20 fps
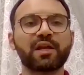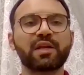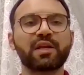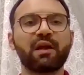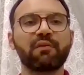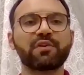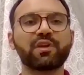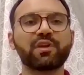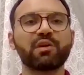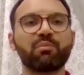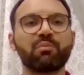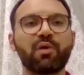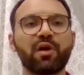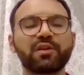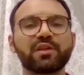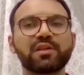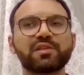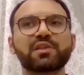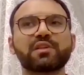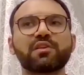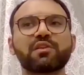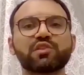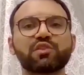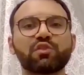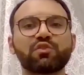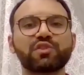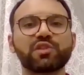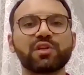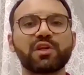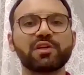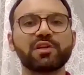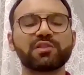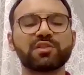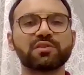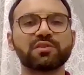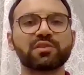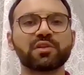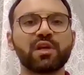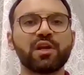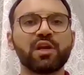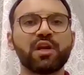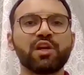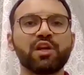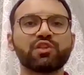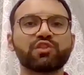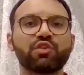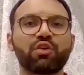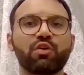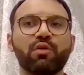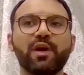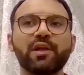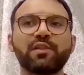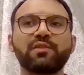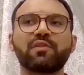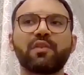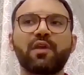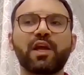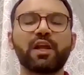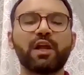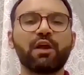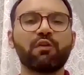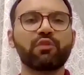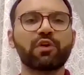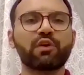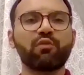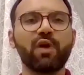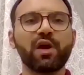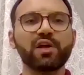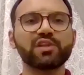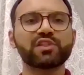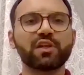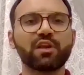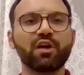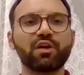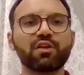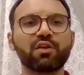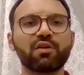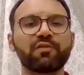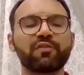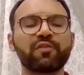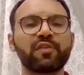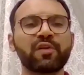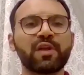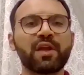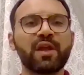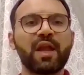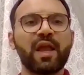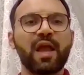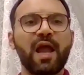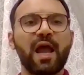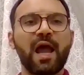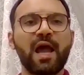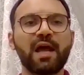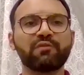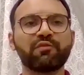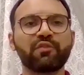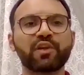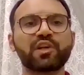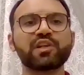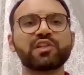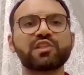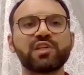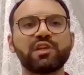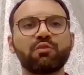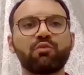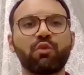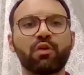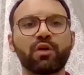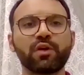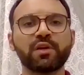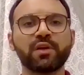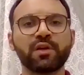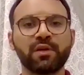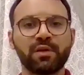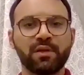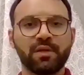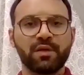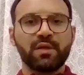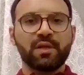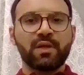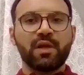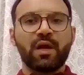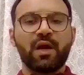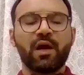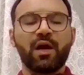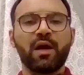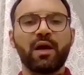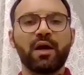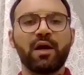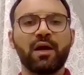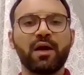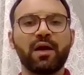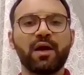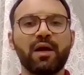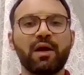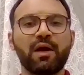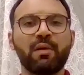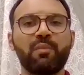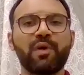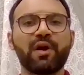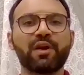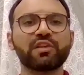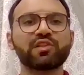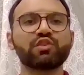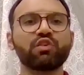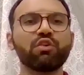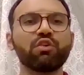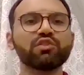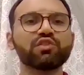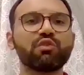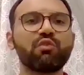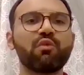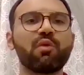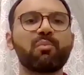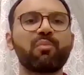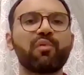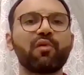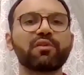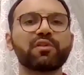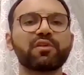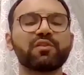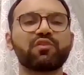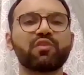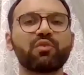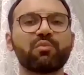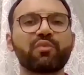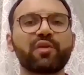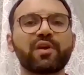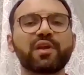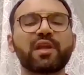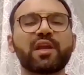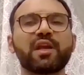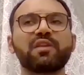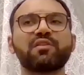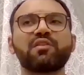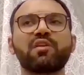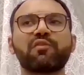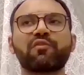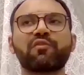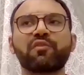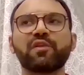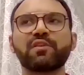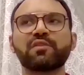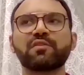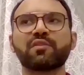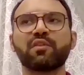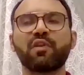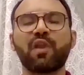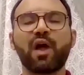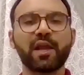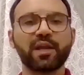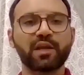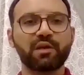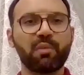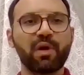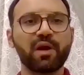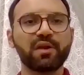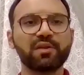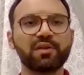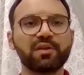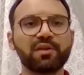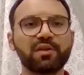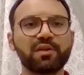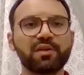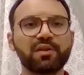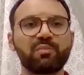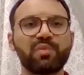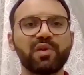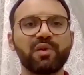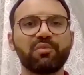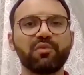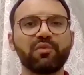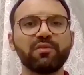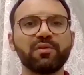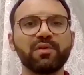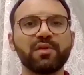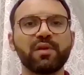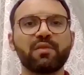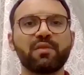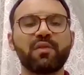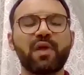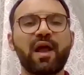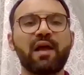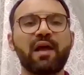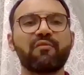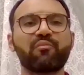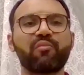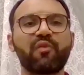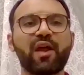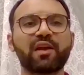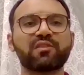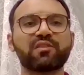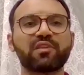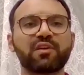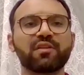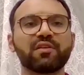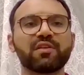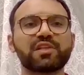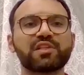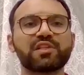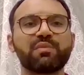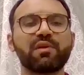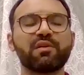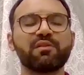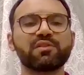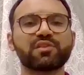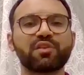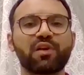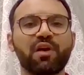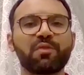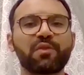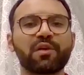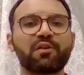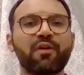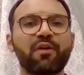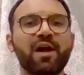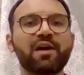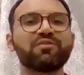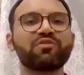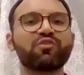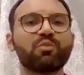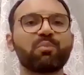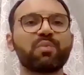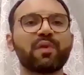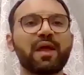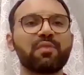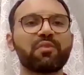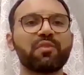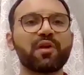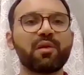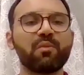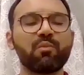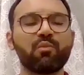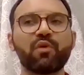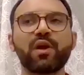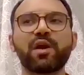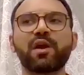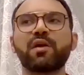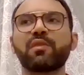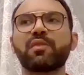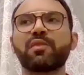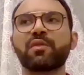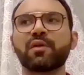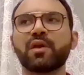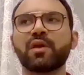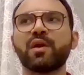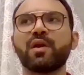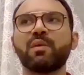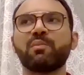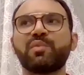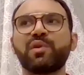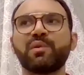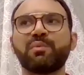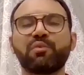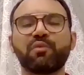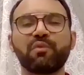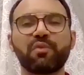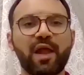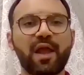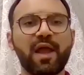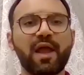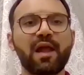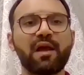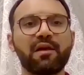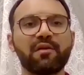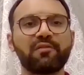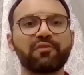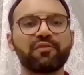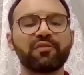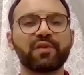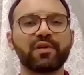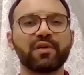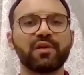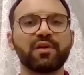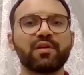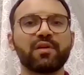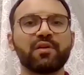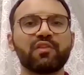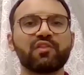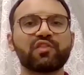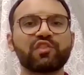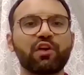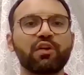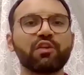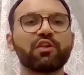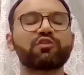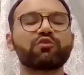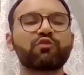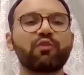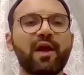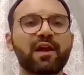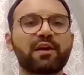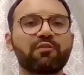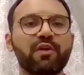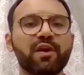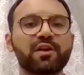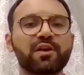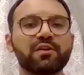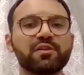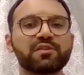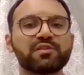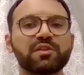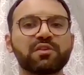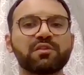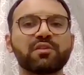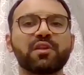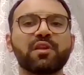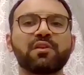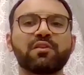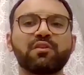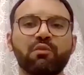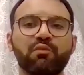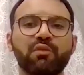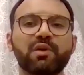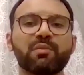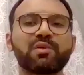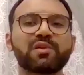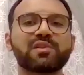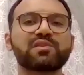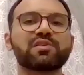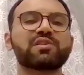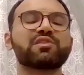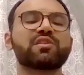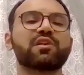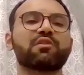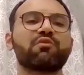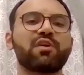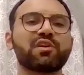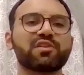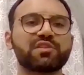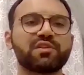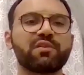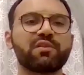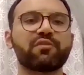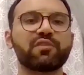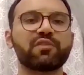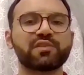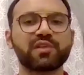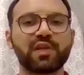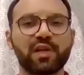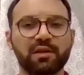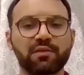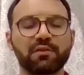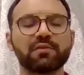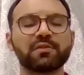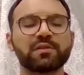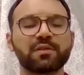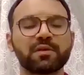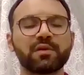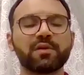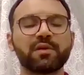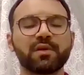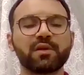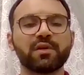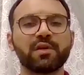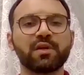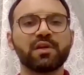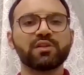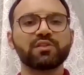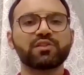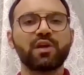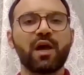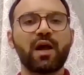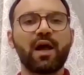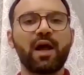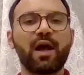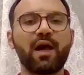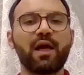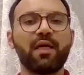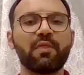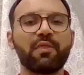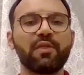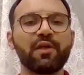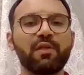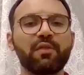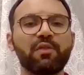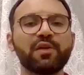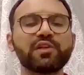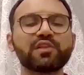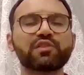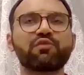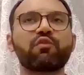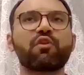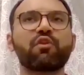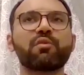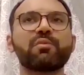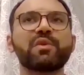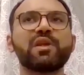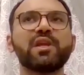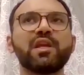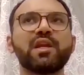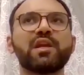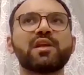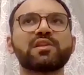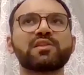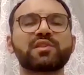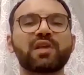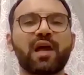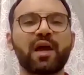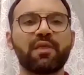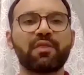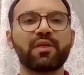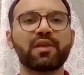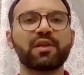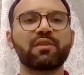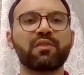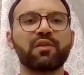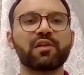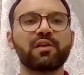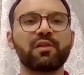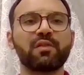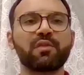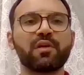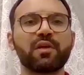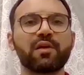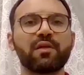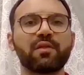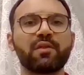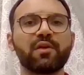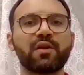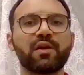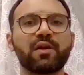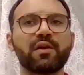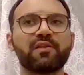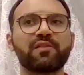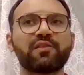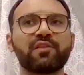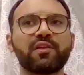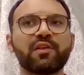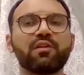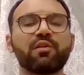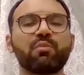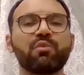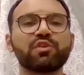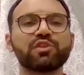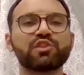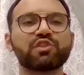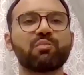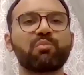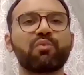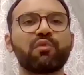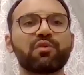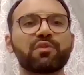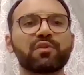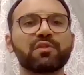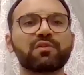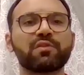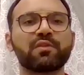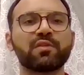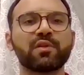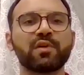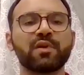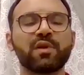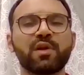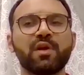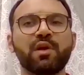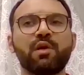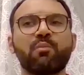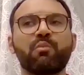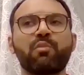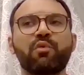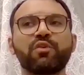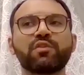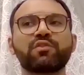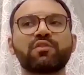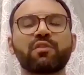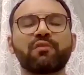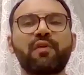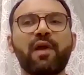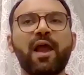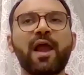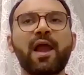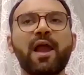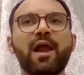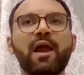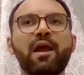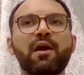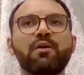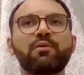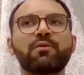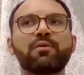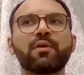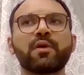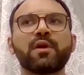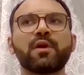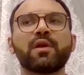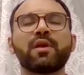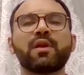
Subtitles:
governing bodies and associations. So it requires a lot of advocacy work, but it's also important to bring in different like-minded people that have practical experience on the ground, to blend them with people that have solid track records in doing business across different sectors. So this for me is, I think, the single most important point of how